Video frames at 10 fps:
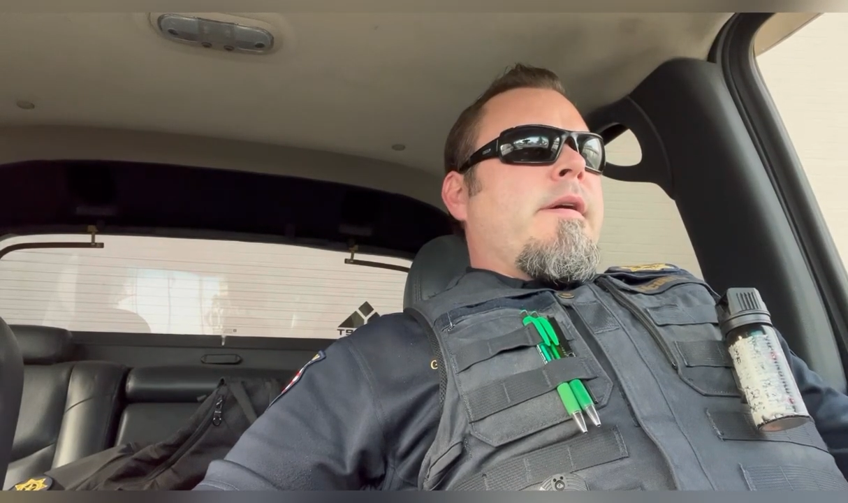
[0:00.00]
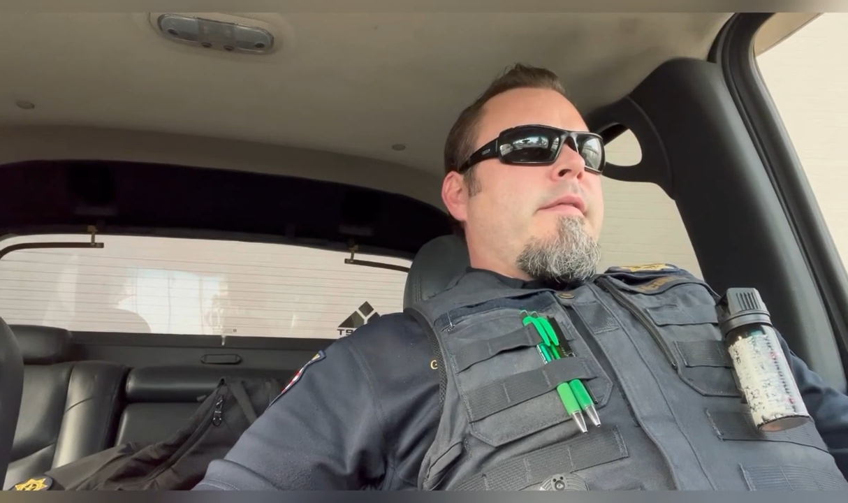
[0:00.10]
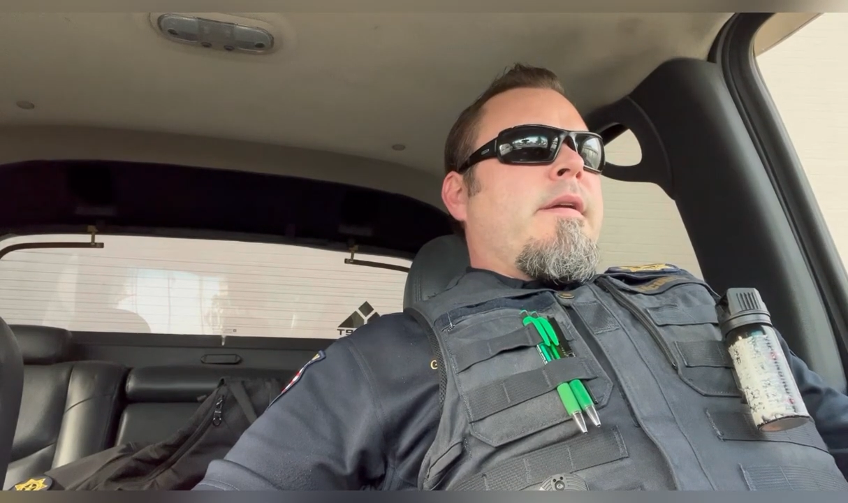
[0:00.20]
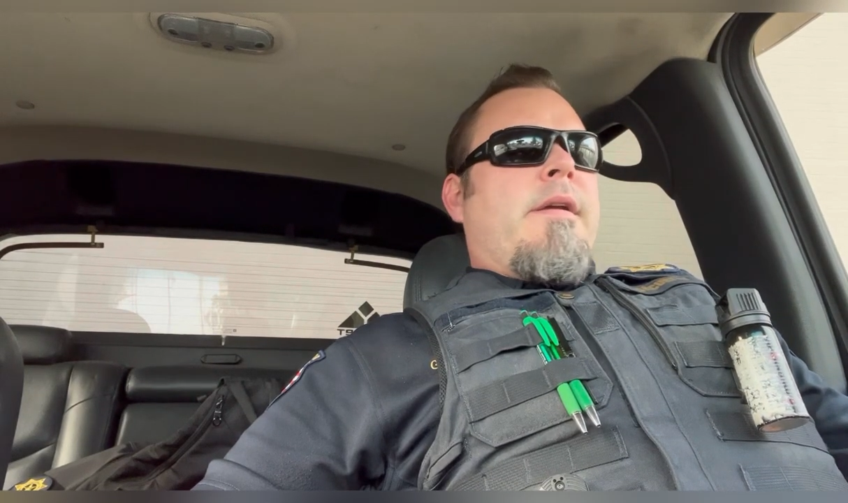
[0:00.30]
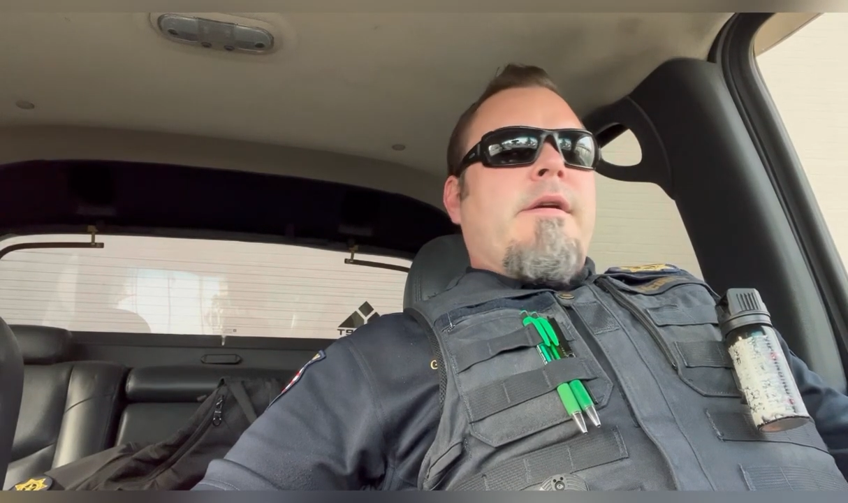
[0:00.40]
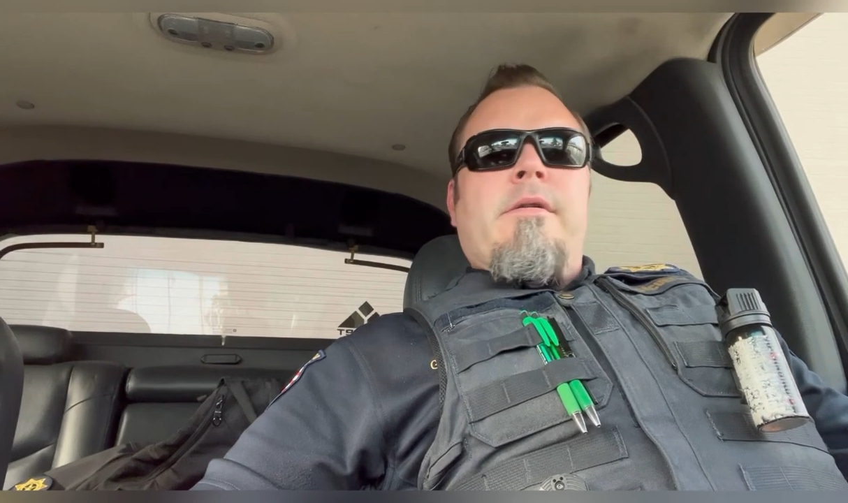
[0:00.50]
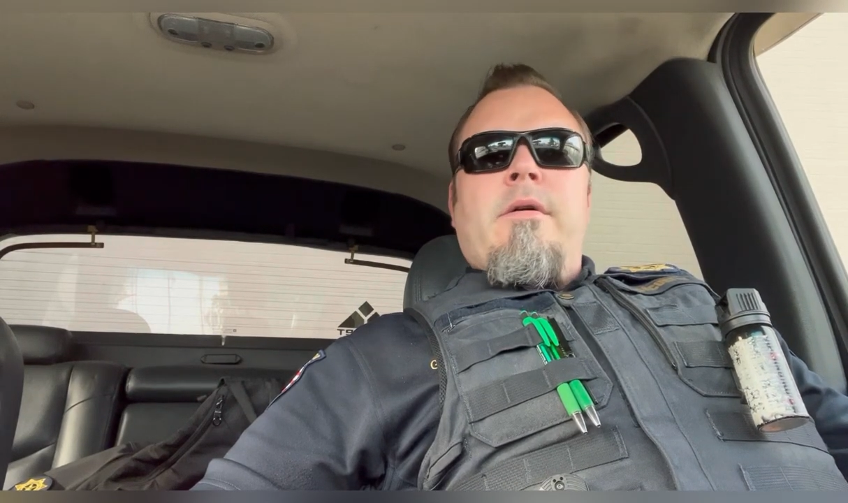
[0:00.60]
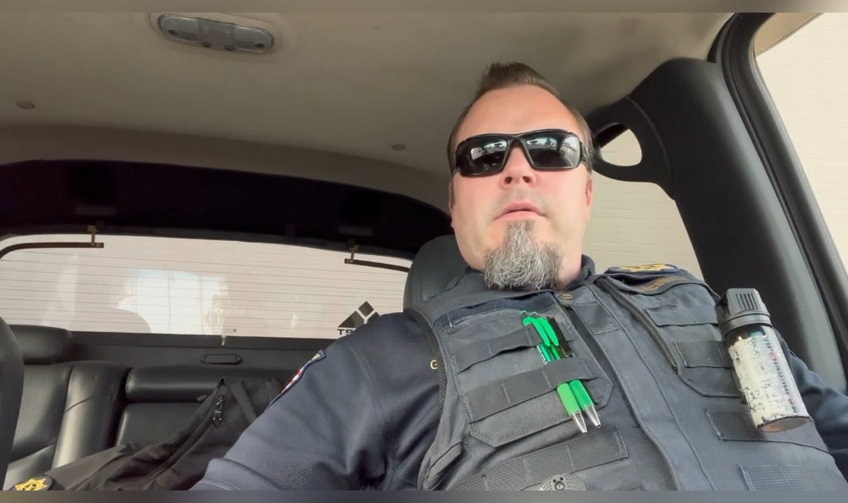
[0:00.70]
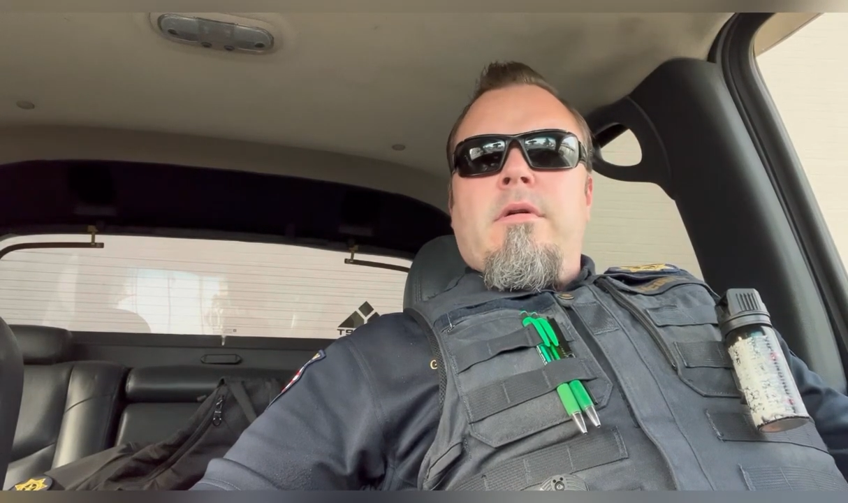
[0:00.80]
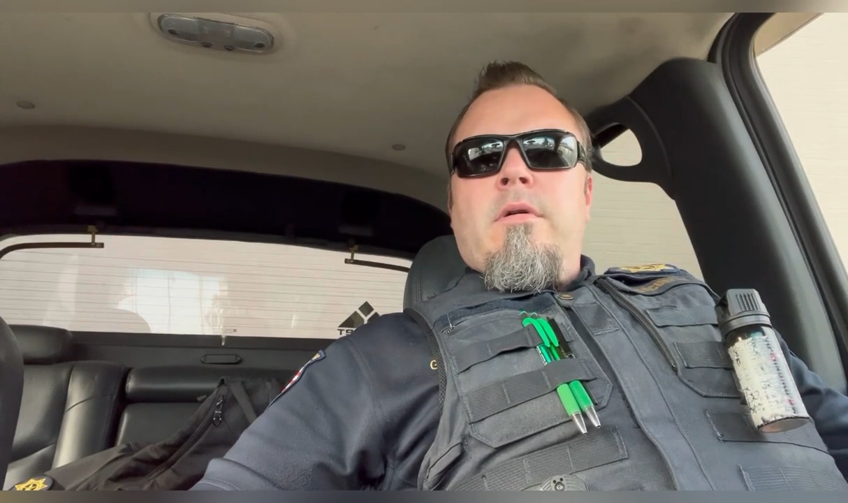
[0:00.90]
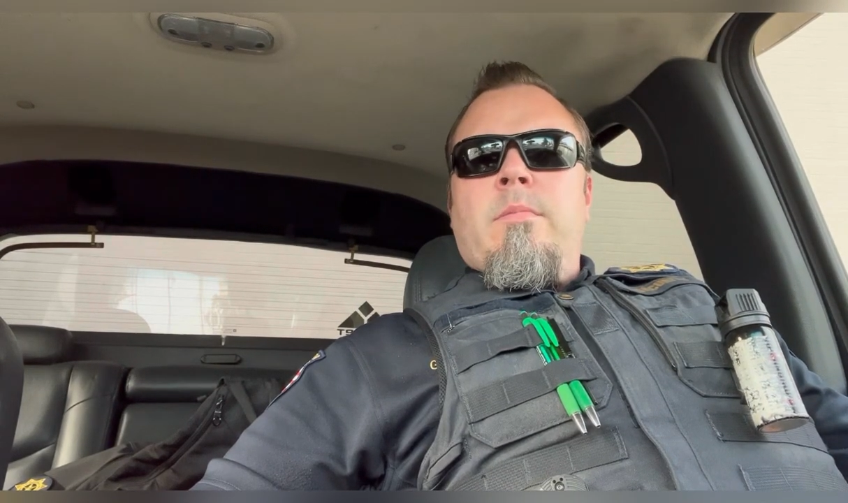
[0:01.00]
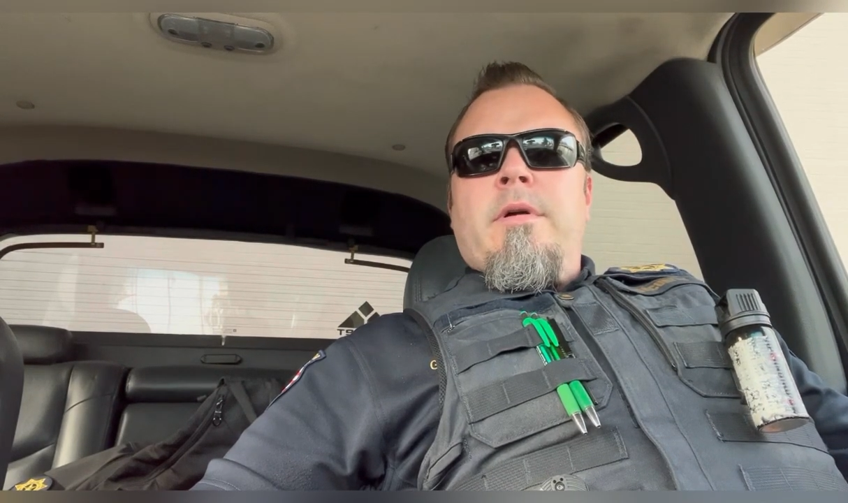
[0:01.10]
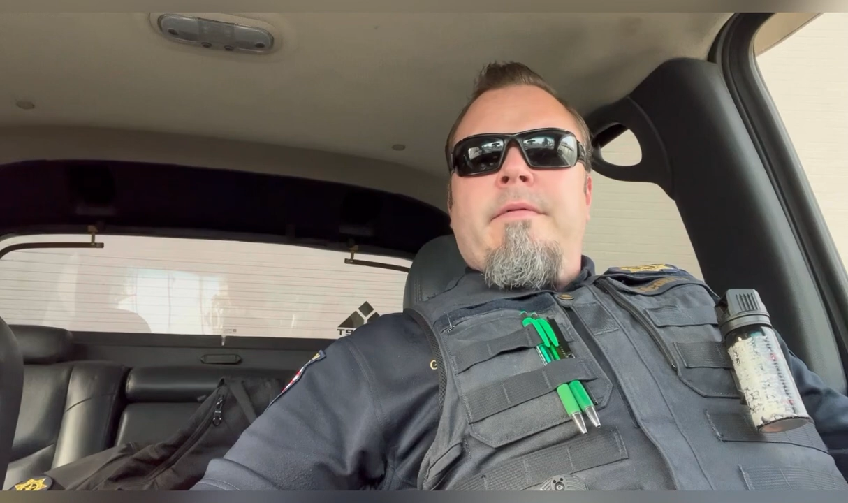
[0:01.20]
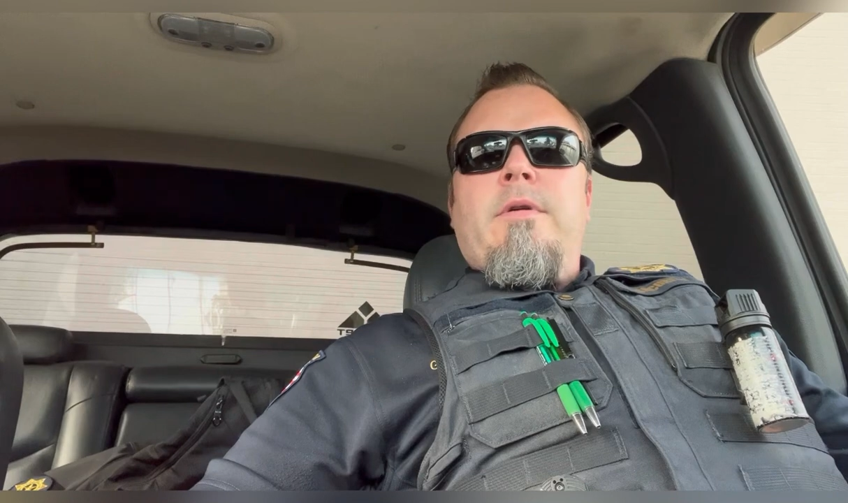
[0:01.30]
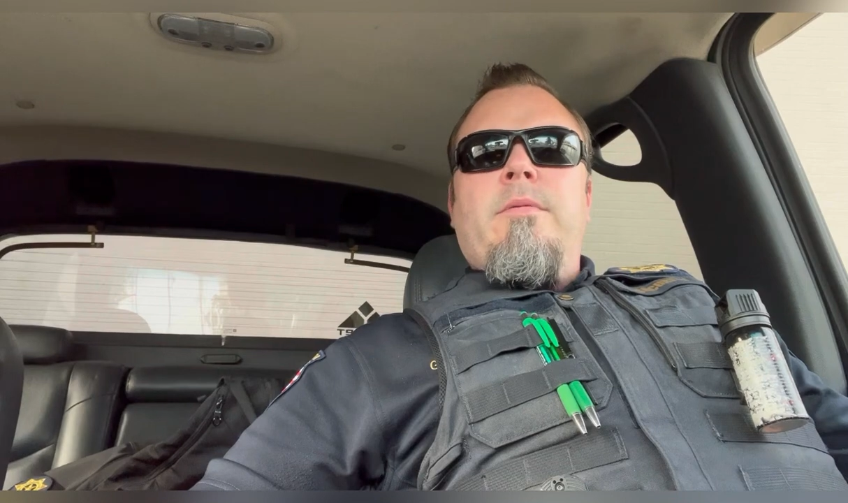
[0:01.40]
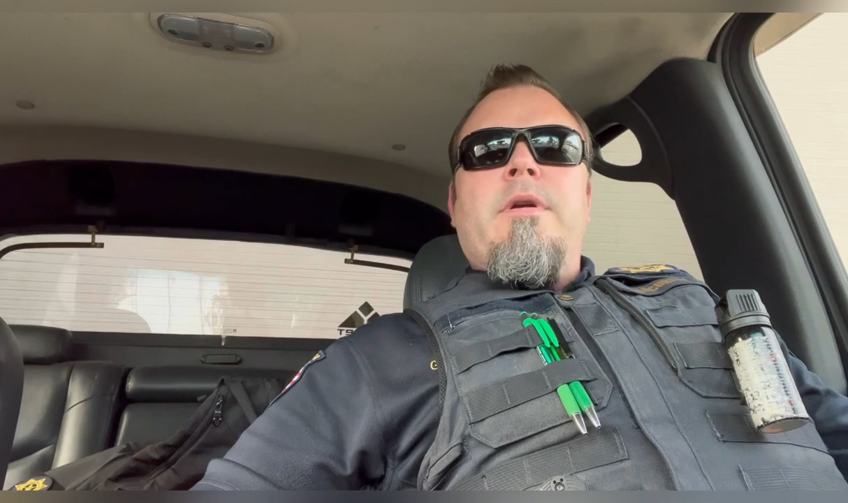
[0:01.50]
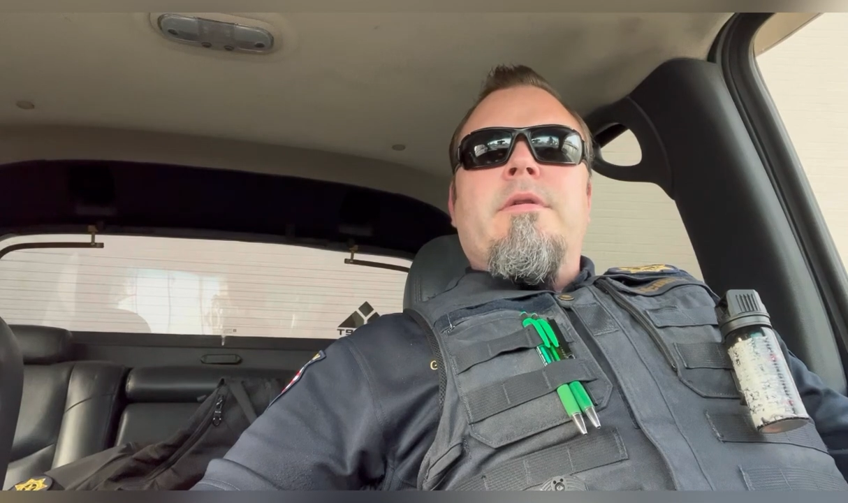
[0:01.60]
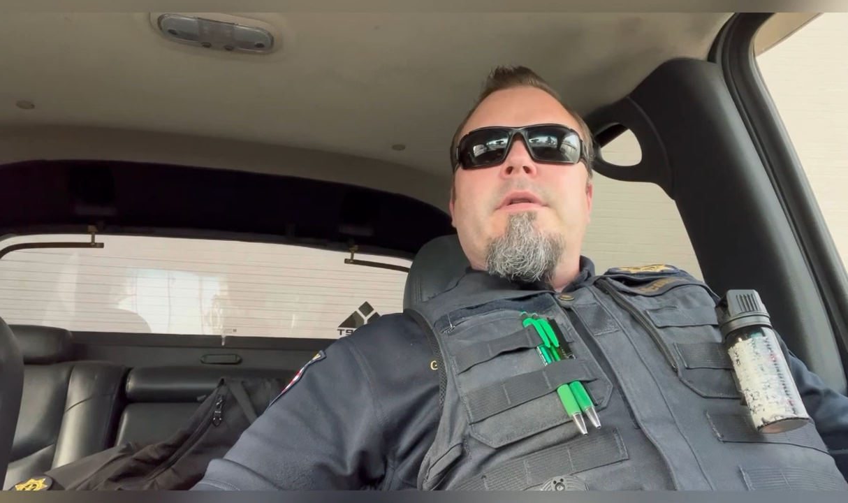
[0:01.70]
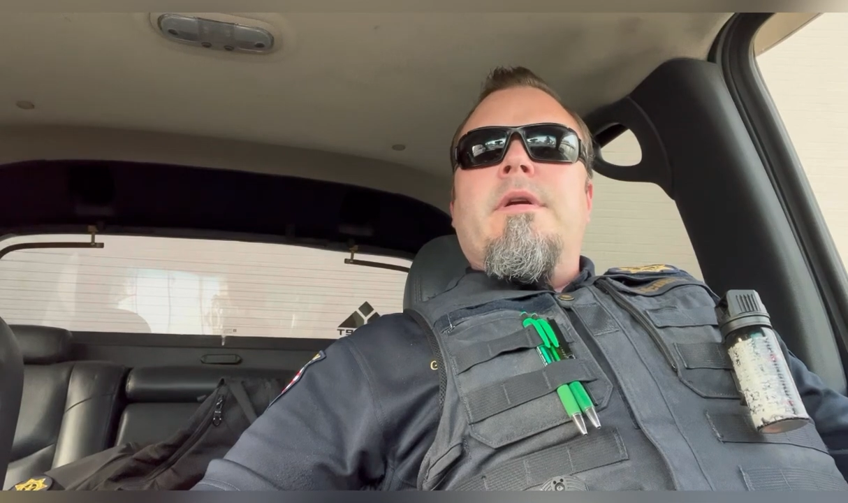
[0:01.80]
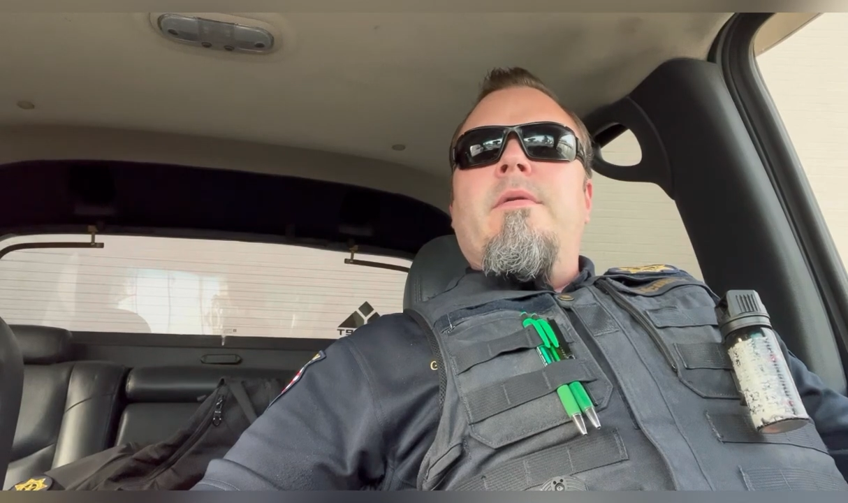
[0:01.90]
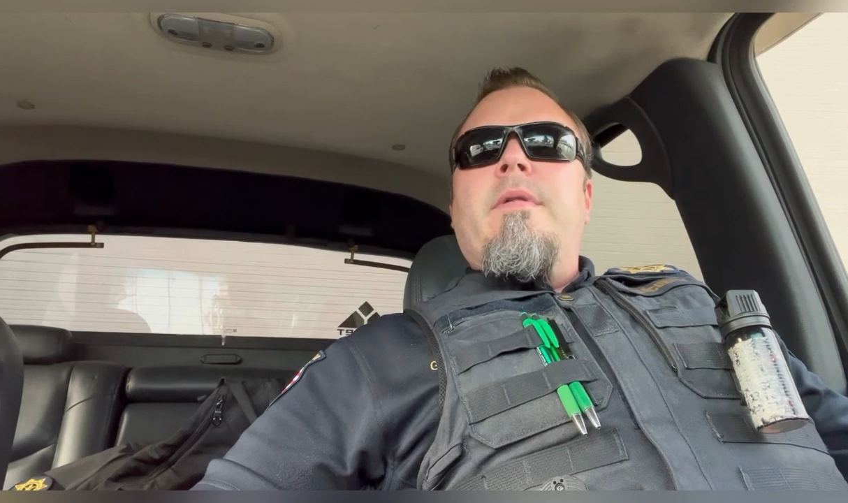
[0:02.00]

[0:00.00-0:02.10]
I think here in Oklahoma a few years ago,